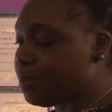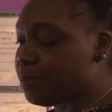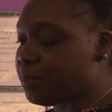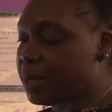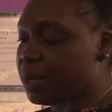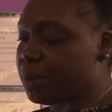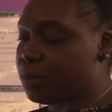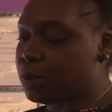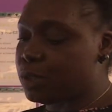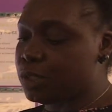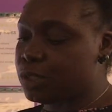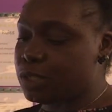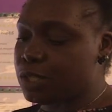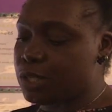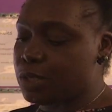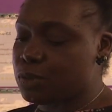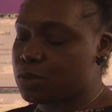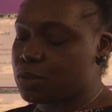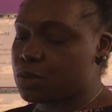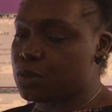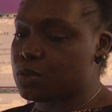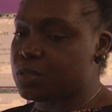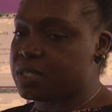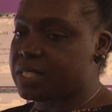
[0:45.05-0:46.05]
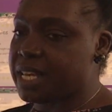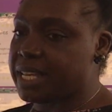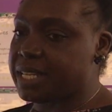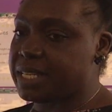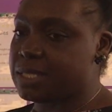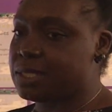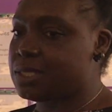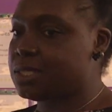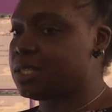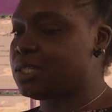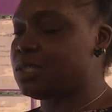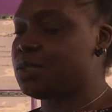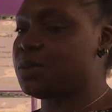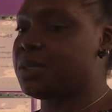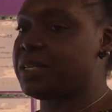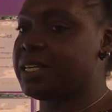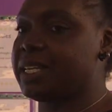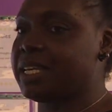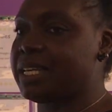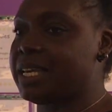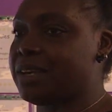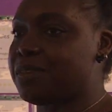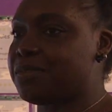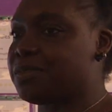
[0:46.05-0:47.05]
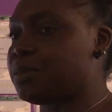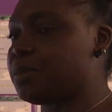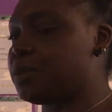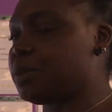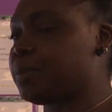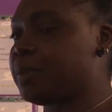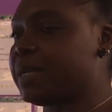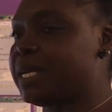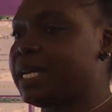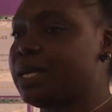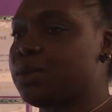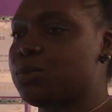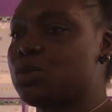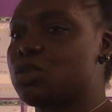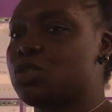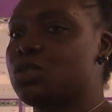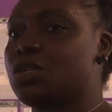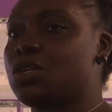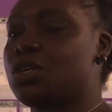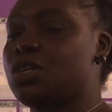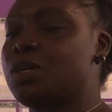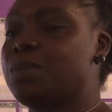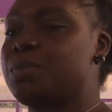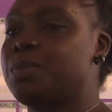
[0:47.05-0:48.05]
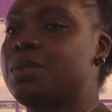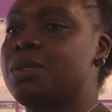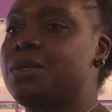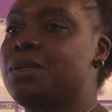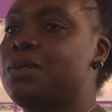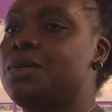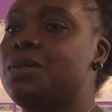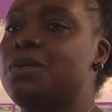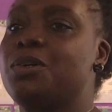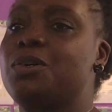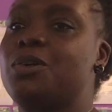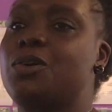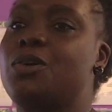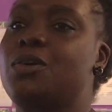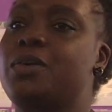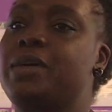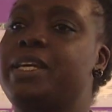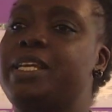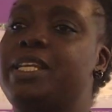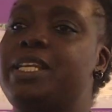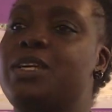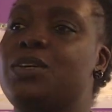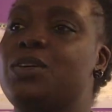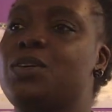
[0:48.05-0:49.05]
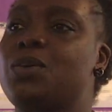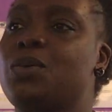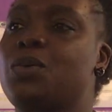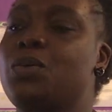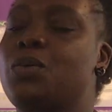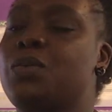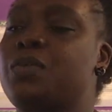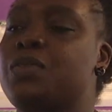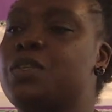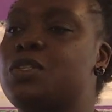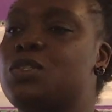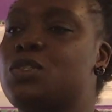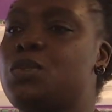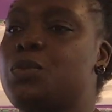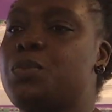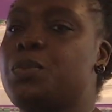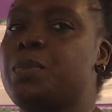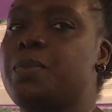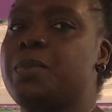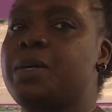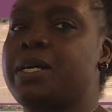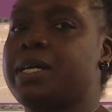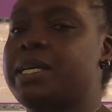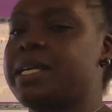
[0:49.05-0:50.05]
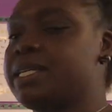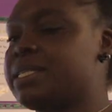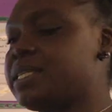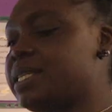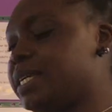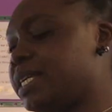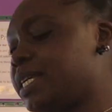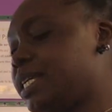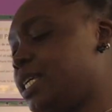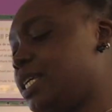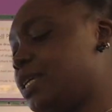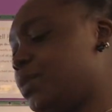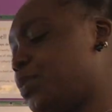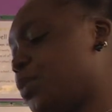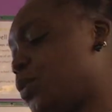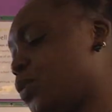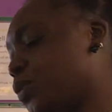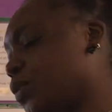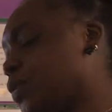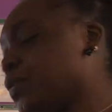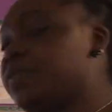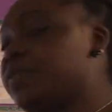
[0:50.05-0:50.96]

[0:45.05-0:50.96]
Buy one of those containers that you can get from the pound shop or any of the supermarkets and keep your